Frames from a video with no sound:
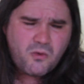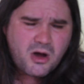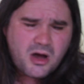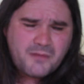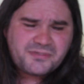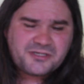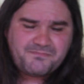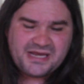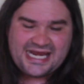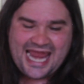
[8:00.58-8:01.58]
up to
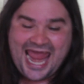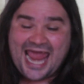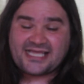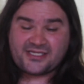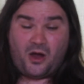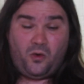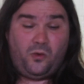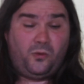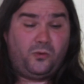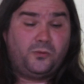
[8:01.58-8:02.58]
be
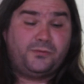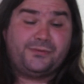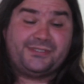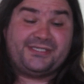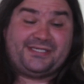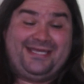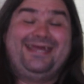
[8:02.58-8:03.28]
assholes.